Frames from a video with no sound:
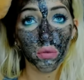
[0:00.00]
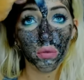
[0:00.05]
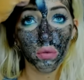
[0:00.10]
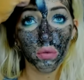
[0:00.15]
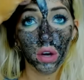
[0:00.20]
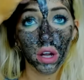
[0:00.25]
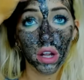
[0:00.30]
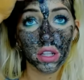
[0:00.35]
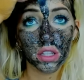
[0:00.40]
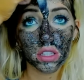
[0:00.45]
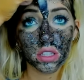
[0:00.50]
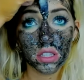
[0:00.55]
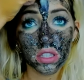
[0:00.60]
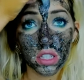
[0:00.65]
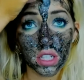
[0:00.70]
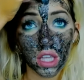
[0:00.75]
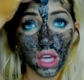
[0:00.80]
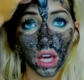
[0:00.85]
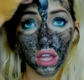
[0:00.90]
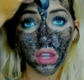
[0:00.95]
once
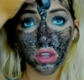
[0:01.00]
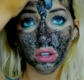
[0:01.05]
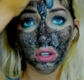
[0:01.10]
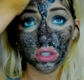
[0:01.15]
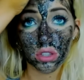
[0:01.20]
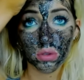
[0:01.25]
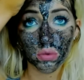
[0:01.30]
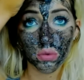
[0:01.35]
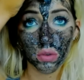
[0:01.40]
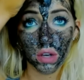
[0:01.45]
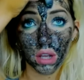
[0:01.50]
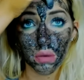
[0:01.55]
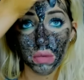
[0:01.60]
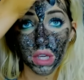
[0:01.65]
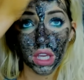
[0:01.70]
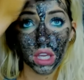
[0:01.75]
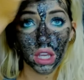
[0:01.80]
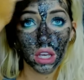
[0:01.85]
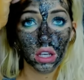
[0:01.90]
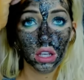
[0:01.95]
together, is what I
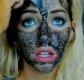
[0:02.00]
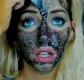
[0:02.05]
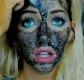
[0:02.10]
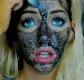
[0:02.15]
mean.